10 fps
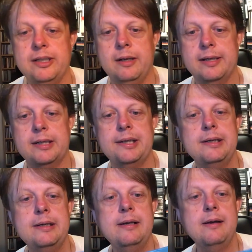if you like,
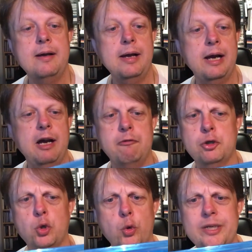uh,
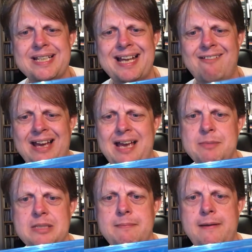recorded at
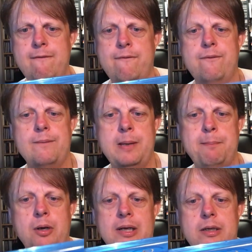Hammersmith
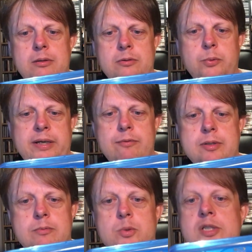Apollo, or whatever
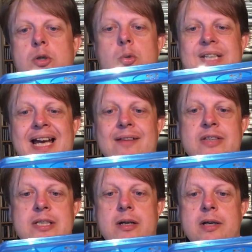it was called at the
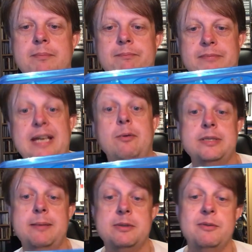time. Yeah, it was
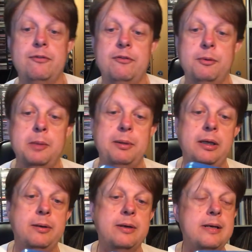Hammersmith
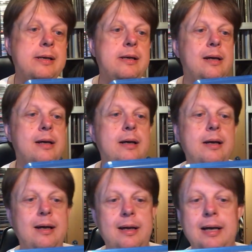Apollo.
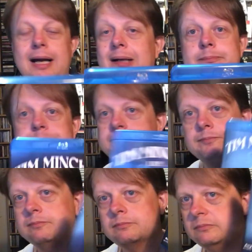Um,
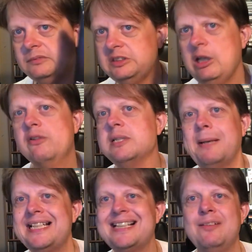this is
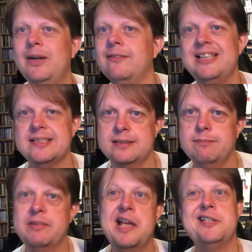basically one of his
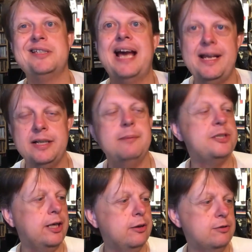stand up
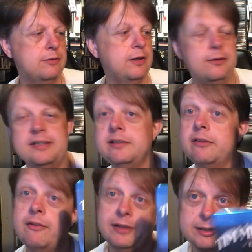shows, although he
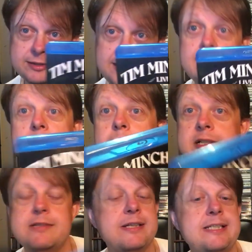does very little standing up,
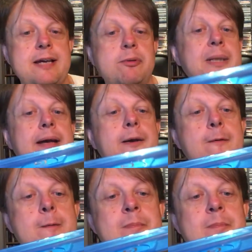most of it is sat at the piano.